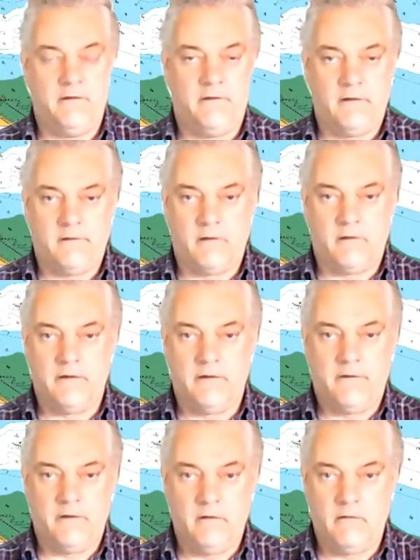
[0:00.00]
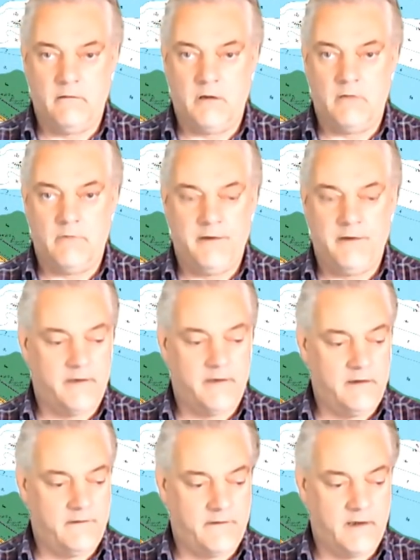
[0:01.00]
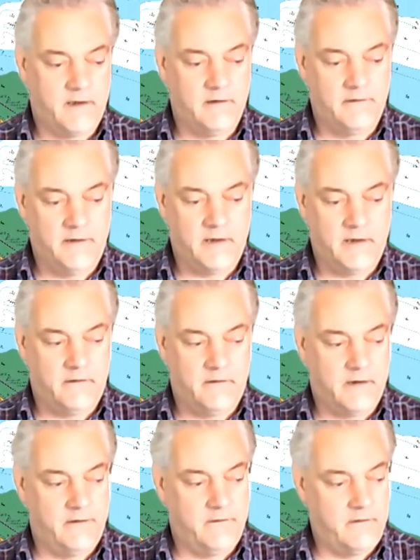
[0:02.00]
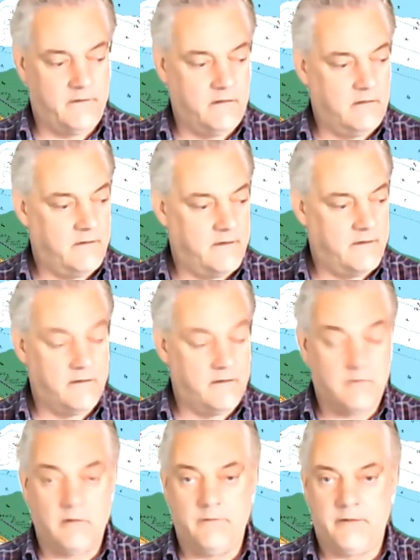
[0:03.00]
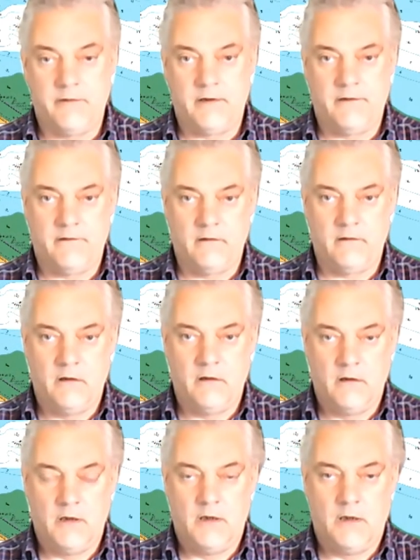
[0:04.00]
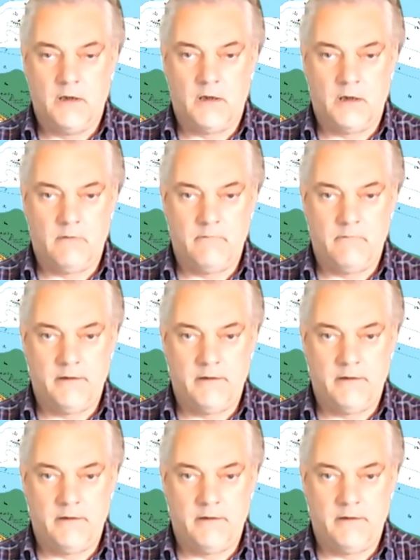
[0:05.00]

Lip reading: just trying to maintain the standard of the education and the qualification in the